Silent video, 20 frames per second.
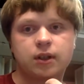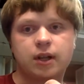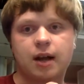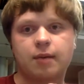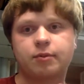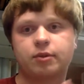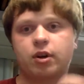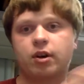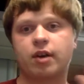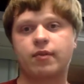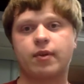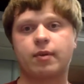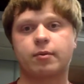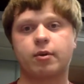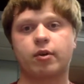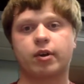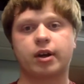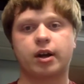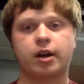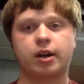I'm sorry if I'm
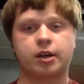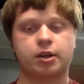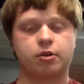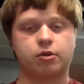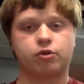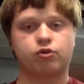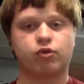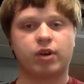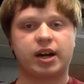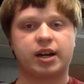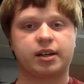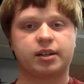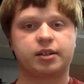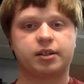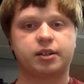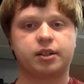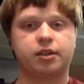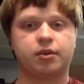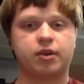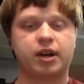going on a huge rant
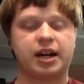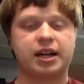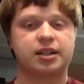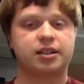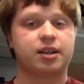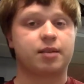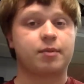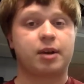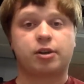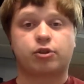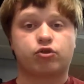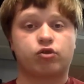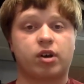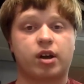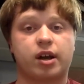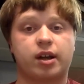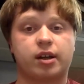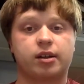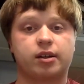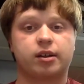to you guys. I'm not
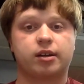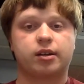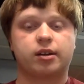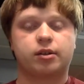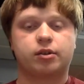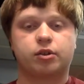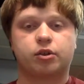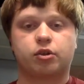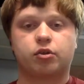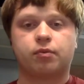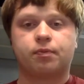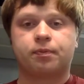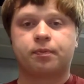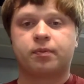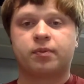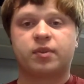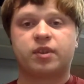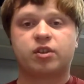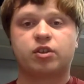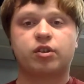trying to.
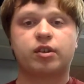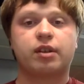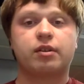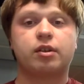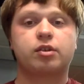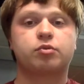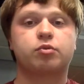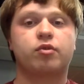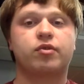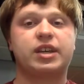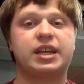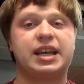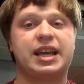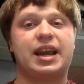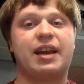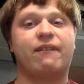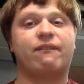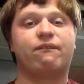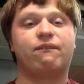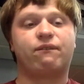Just that this movie
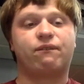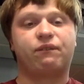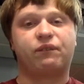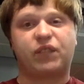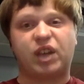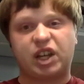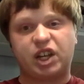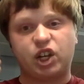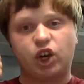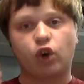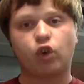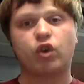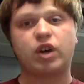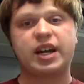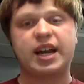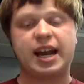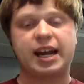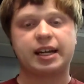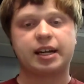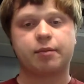
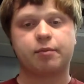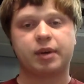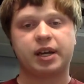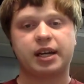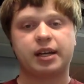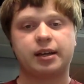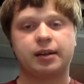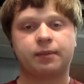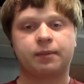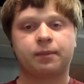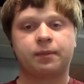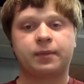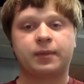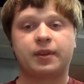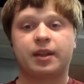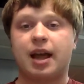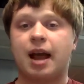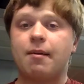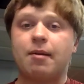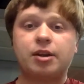infuriated me.
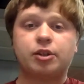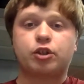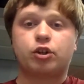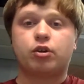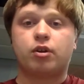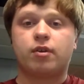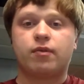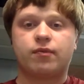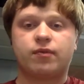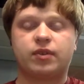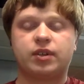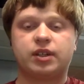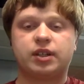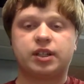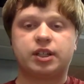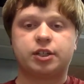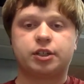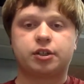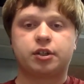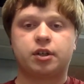I'm not sure if
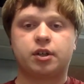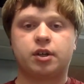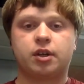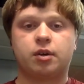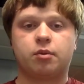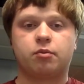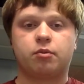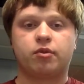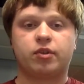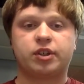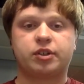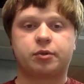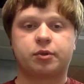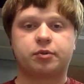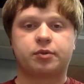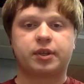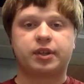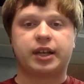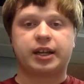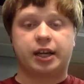this movie's
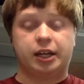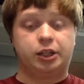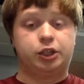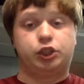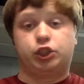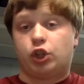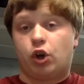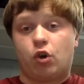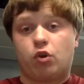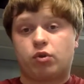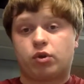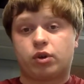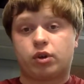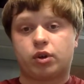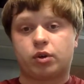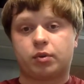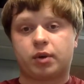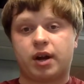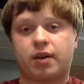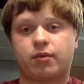supposed to be like a joke
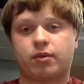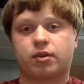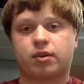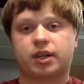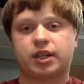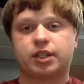or whatever.